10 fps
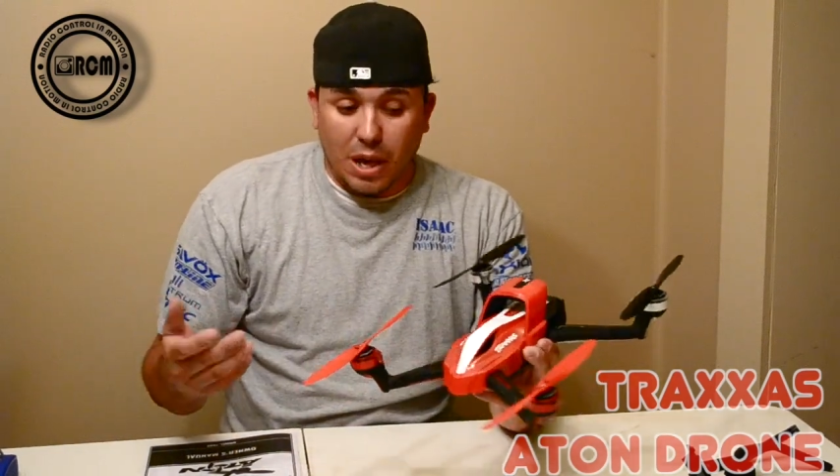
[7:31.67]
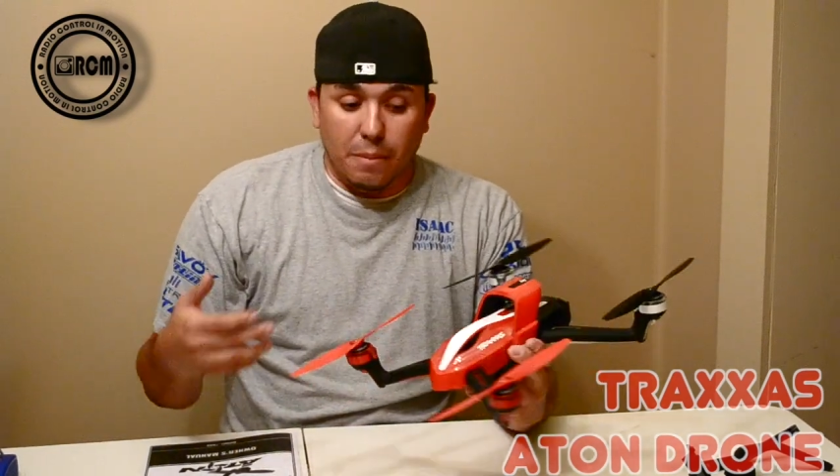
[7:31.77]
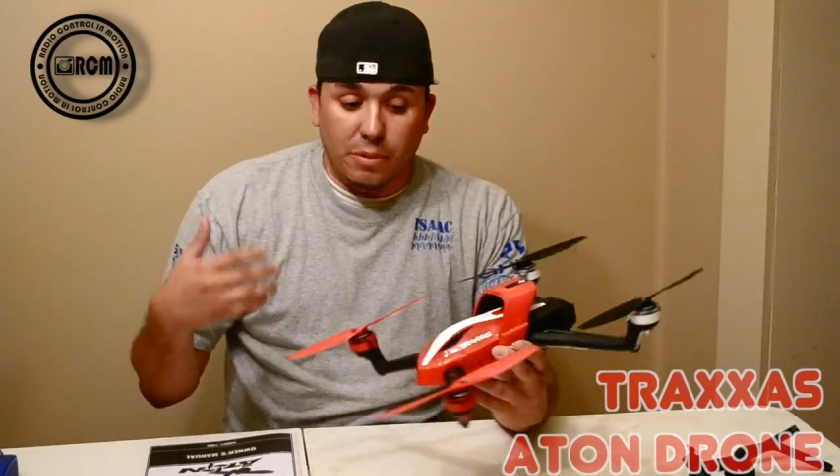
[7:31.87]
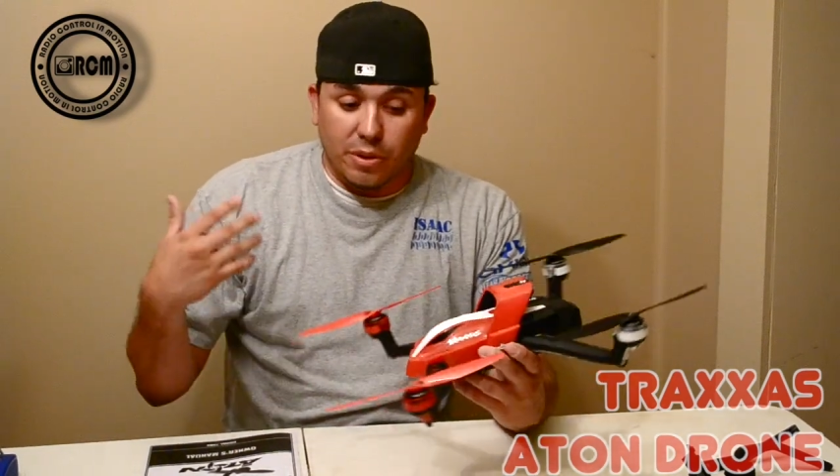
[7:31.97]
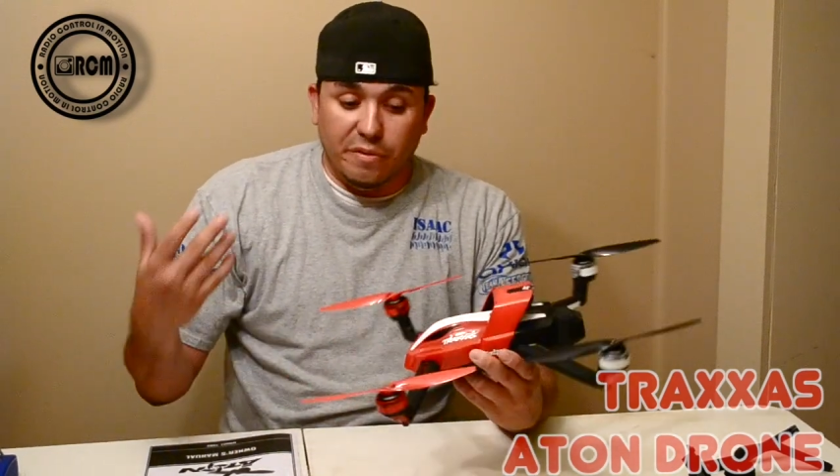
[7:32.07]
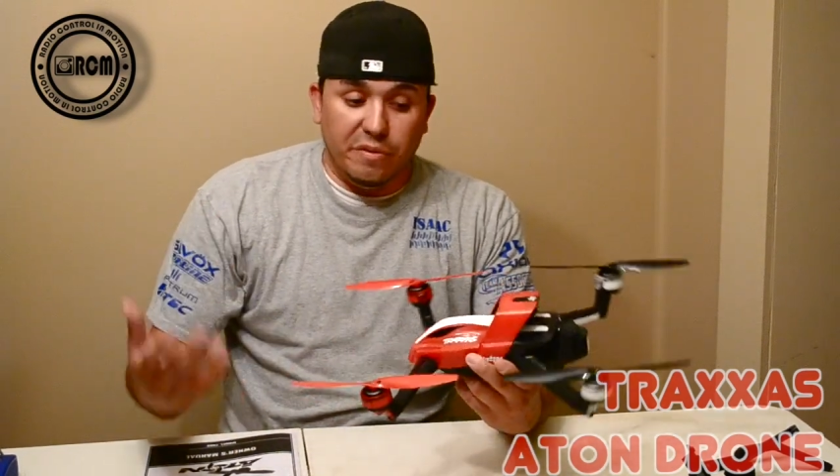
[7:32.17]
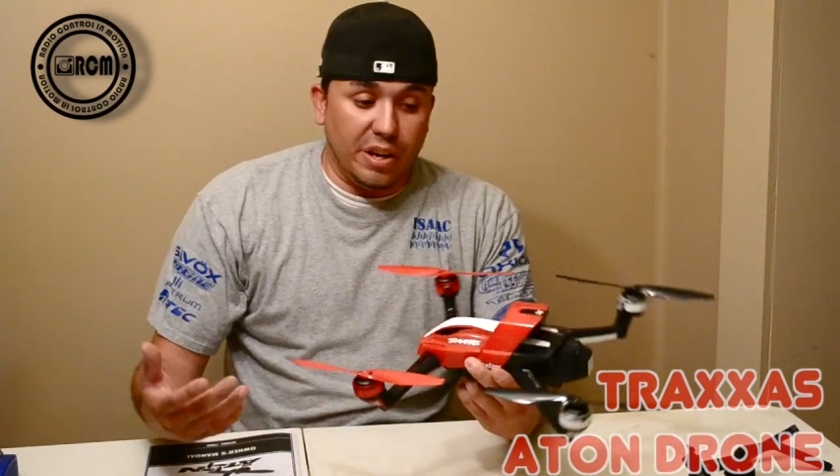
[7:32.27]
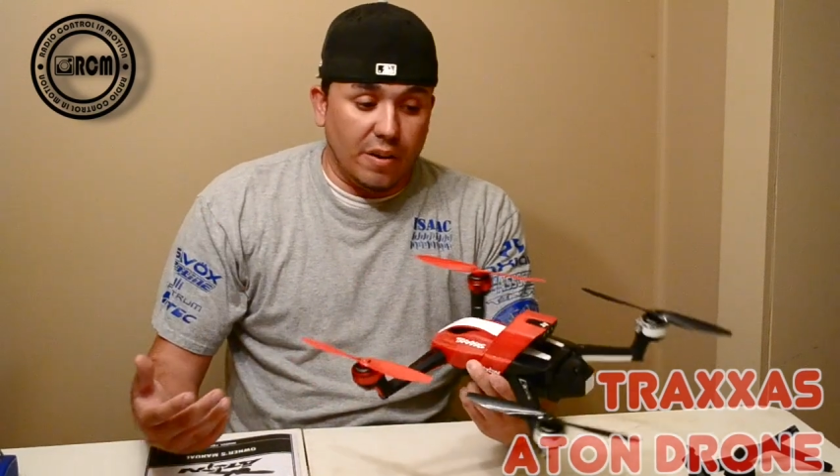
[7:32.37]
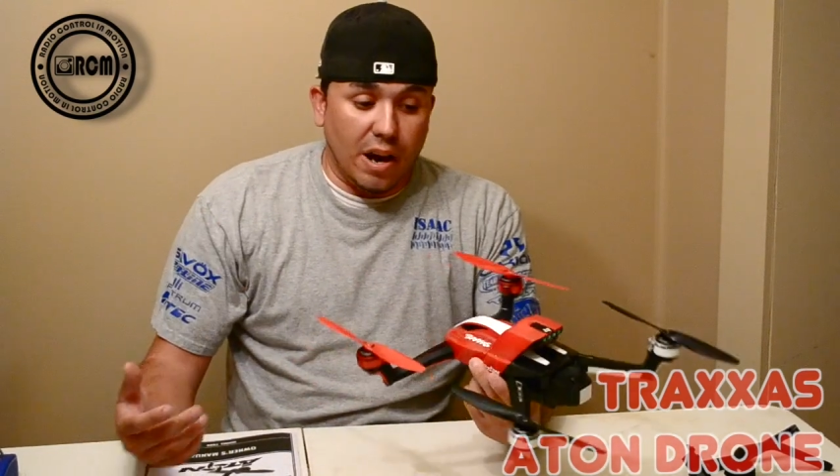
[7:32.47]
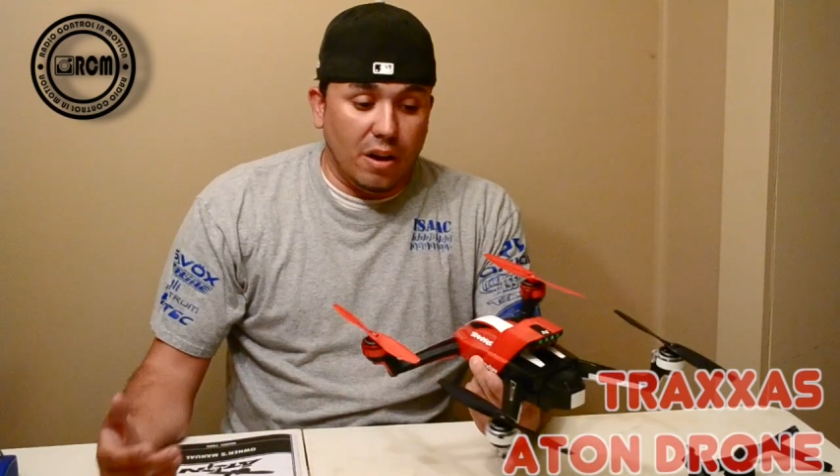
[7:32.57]
I'm going to
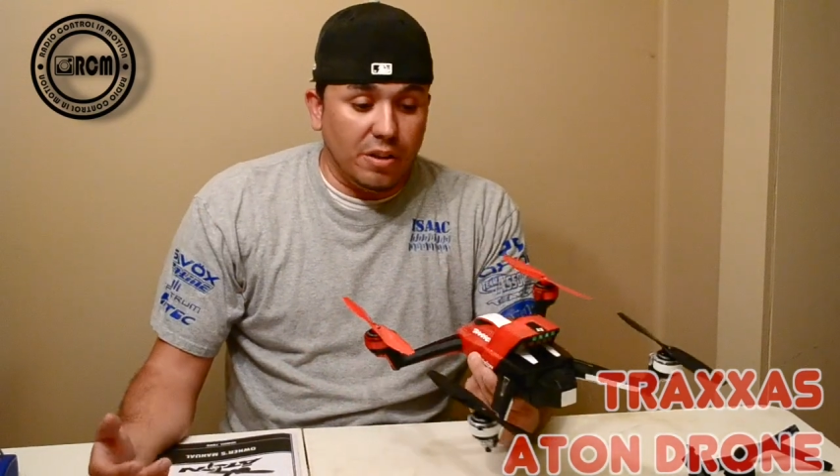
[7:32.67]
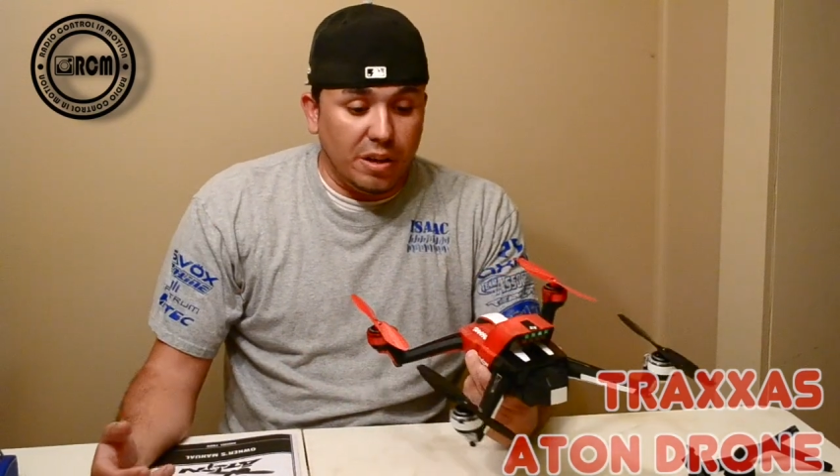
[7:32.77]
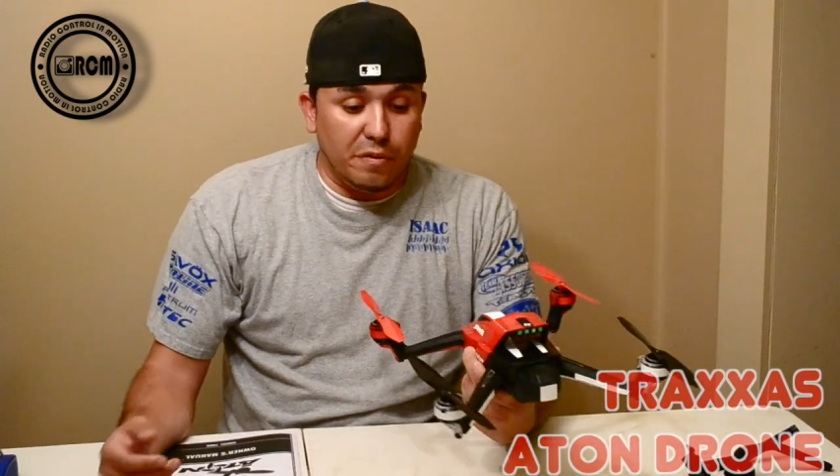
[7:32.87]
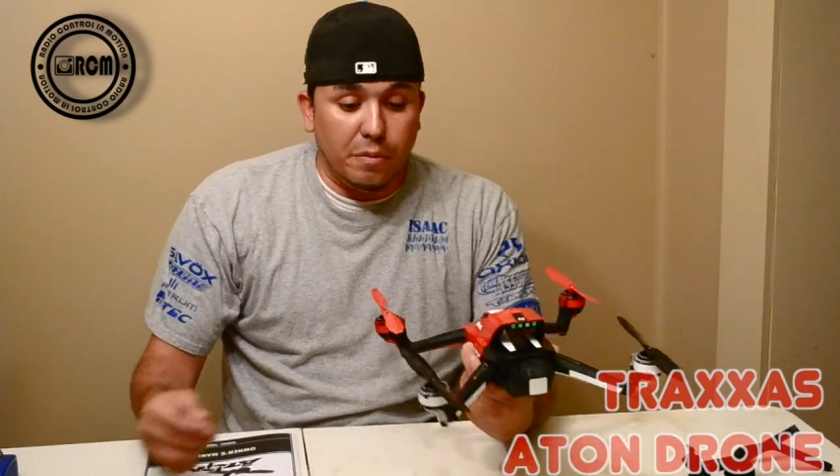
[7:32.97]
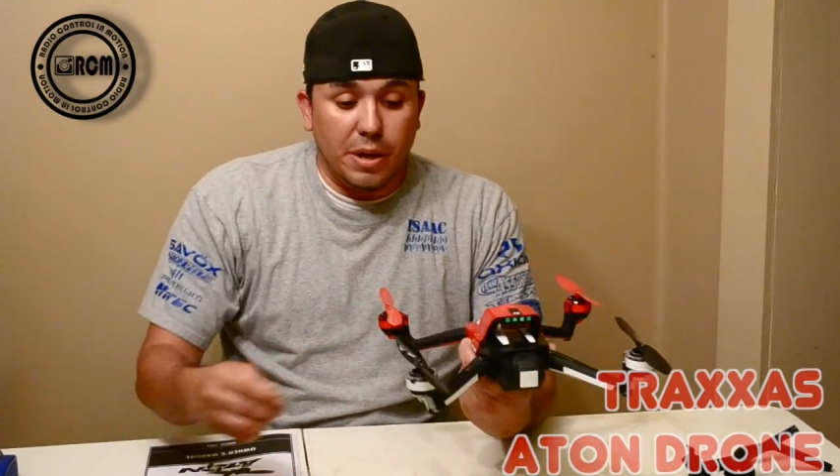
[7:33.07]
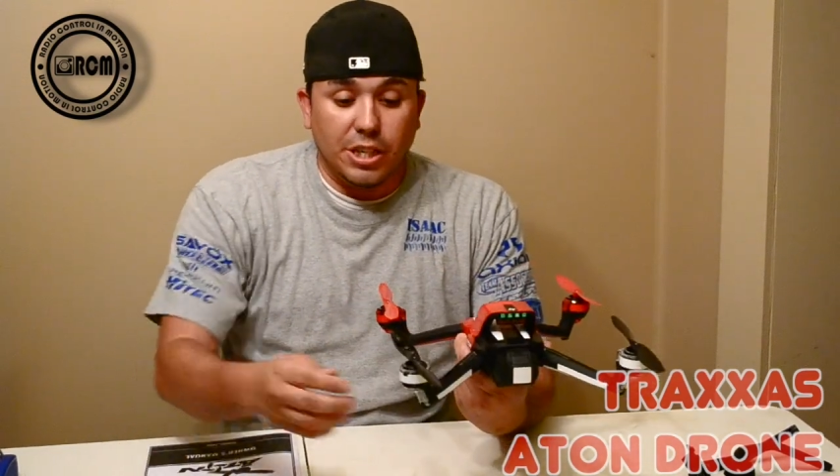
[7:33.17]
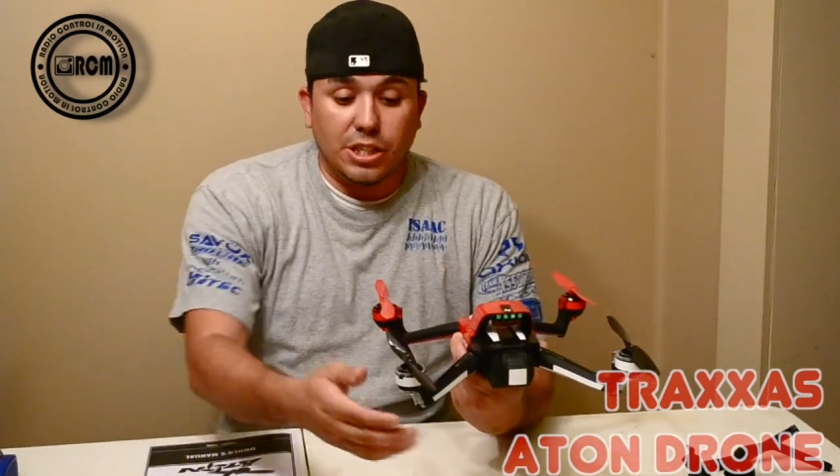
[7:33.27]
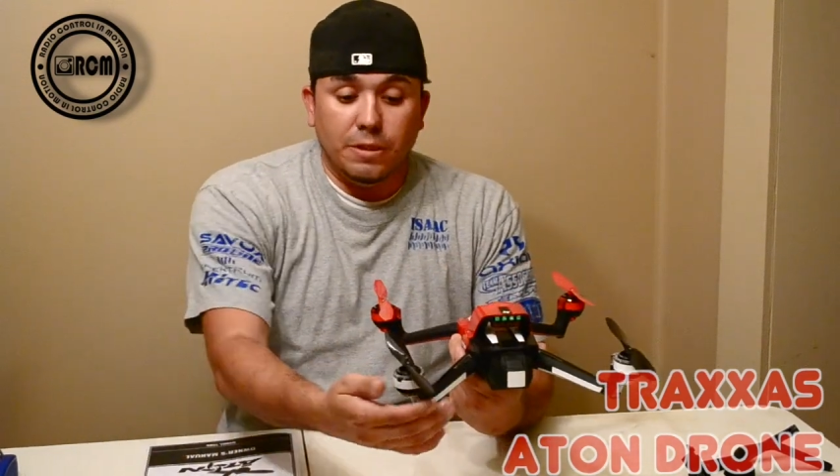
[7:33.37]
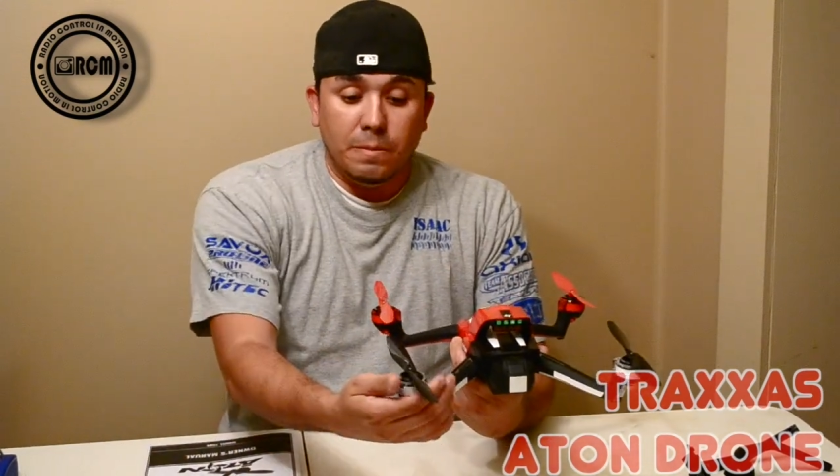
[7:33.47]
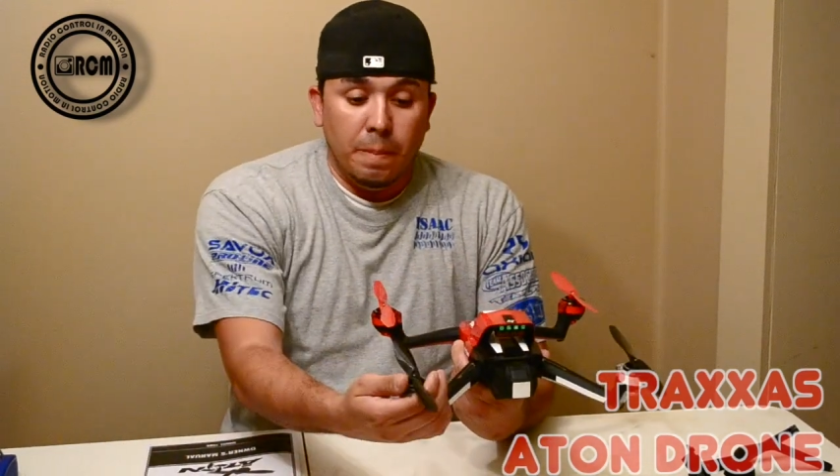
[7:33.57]
figure out the
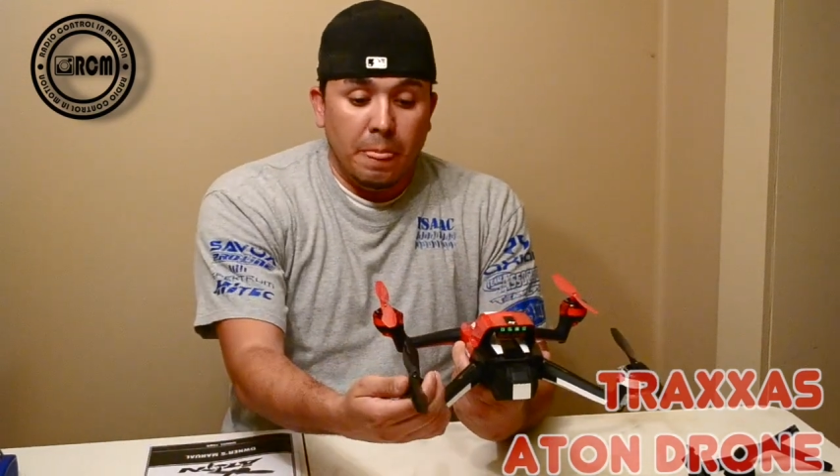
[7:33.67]
information,